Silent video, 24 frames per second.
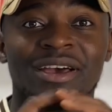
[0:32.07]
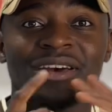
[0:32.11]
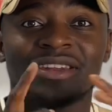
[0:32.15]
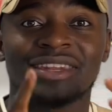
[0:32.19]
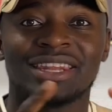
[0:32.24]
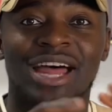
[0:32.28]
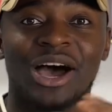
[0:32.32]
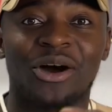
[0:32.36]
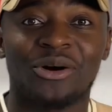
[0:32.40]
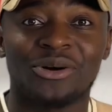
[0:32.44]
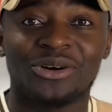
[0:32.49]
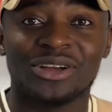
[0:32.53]

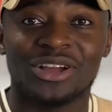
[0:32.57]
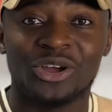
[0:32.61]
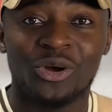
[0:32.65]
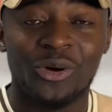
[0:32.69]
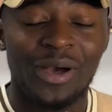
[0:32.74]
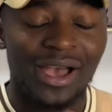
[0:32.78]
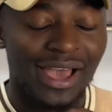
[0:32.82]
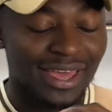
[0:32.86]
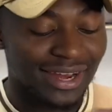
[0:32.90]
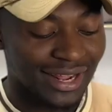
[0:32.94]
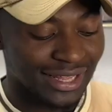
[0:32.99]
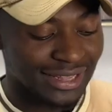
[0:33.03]
Now, go
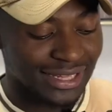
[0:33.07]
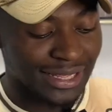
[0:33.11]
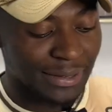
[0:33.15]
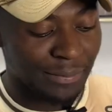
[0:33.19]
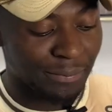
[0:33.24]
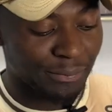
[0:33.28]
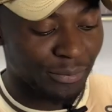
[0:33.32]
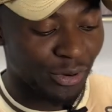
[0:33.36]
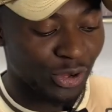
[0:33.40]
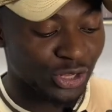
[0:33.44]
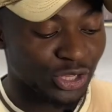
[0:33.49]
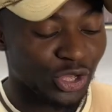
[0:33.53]
ahead and
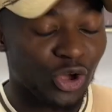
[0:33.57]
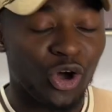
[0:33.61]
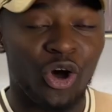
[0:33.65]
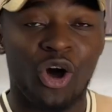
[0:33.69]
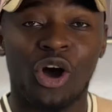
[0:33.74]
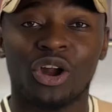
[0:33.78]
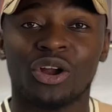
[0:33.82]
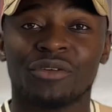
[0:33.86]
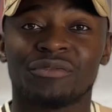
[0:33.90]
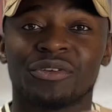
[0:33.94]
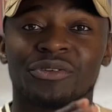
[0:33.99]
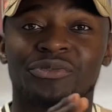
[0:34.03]
import
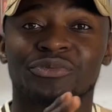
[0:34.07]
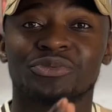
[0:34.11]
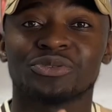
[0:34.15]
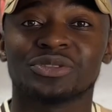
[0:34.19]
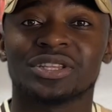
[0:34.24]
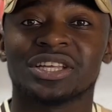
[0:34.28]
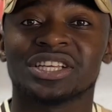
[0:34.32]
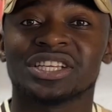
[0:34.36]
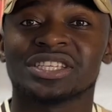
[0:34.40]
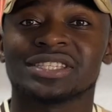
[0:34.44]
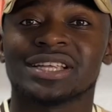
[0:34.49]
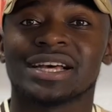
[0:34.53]
all of your
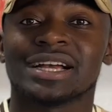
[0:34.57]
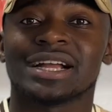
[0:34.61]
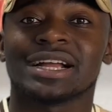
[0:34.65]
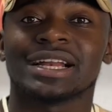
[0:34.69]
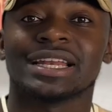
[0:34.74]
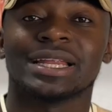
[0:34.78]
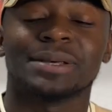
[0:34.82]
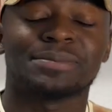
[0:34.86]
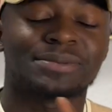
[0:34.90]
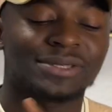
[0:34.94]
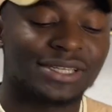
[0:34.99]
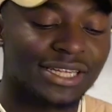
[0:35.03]
footages and
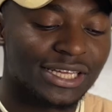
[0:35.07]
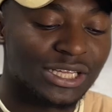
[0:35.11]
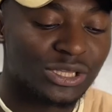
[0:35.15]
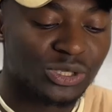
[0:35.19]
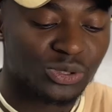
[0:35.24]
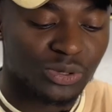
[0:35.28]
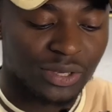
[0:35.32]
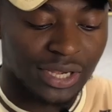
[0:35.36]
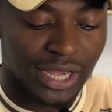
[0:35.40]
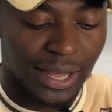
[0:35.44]
clips into